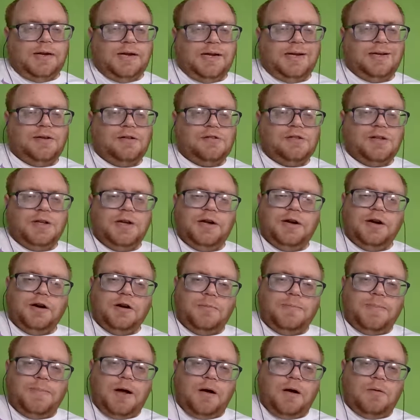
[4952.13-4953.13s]
it doesn't hear
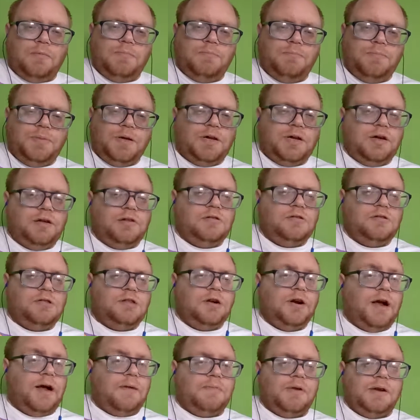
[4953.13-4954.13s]
about because
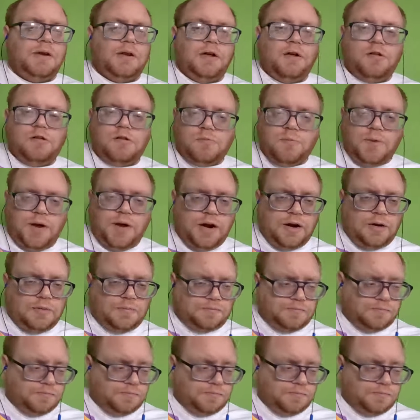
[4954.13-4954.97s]
they're happening elsewhere.